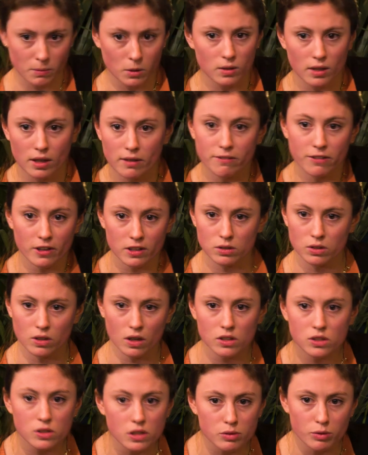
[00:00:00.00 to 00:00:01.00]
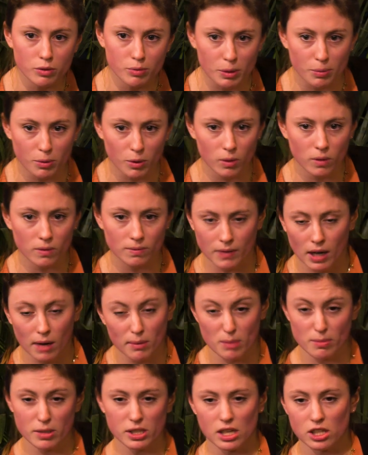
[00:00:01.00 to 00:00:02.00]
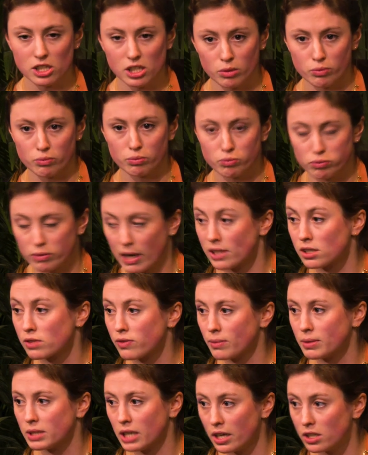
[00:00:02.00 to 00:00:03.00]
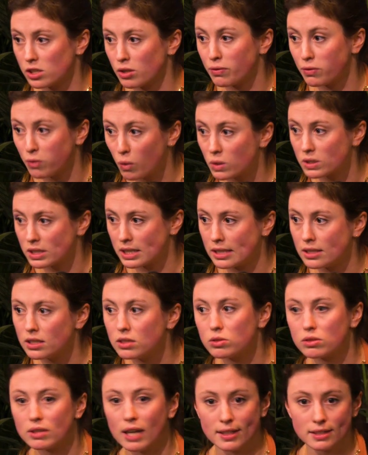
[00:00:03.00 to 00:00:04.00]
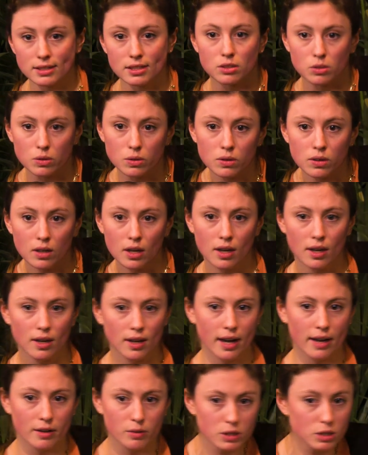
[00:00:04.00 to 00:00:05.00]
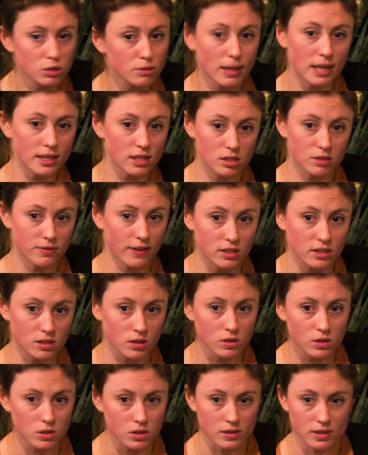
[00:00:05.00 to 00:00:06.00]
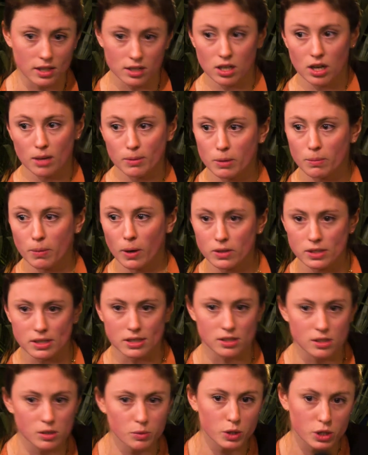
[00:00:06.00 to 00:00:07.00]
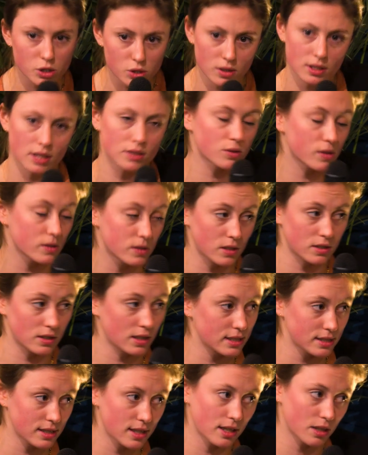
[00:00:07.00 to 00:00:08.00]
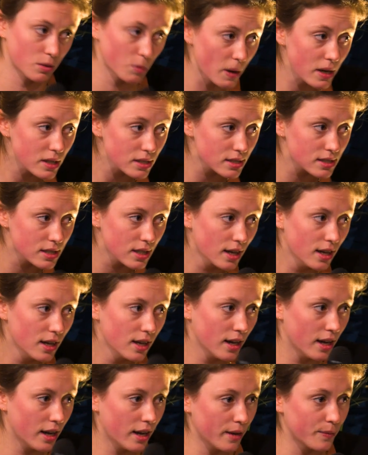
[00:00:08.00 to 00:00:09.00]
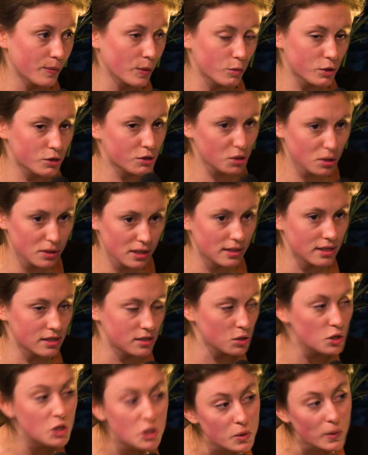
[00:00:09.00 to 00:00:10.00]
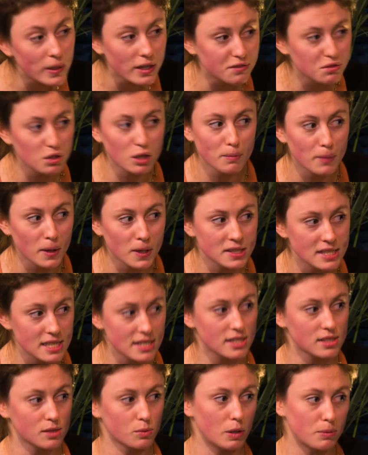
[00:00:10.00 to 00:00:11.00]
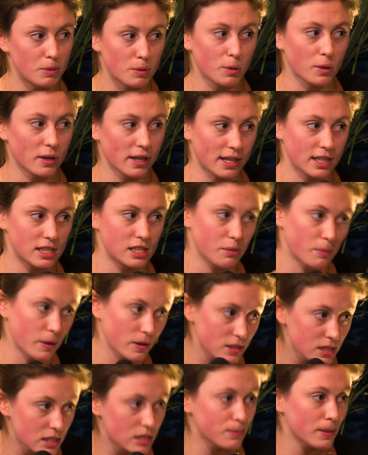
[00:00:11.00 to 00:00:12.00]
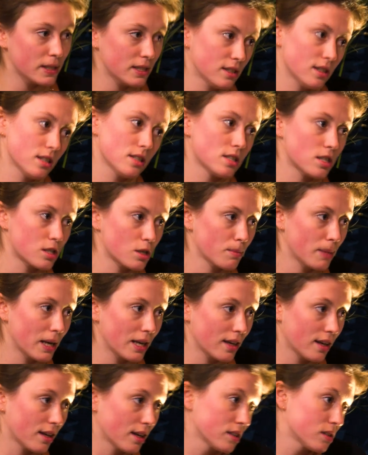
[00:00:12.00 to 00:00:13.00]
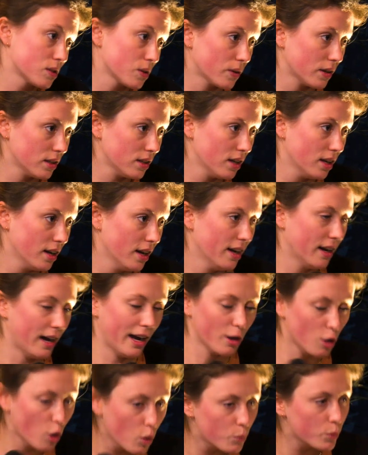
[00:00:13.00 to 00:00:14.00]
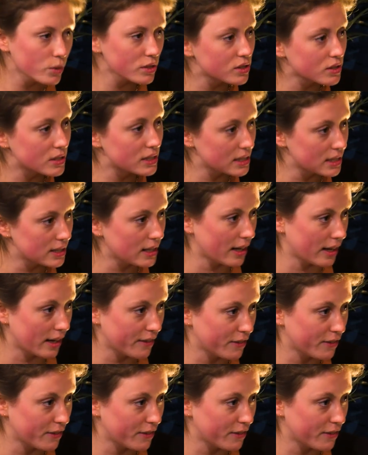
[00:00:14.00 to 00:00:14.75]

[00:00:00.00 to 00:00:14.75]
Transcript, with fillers: more than 32 countries with people. Our members actually range from the age of 14 to 92, and we do manage to solutions and common policies. So we show that to a certain extent it works, and we show that there's a new way of doing politics where people can actually participate in decision making and so on. I hope we'll succeed, and I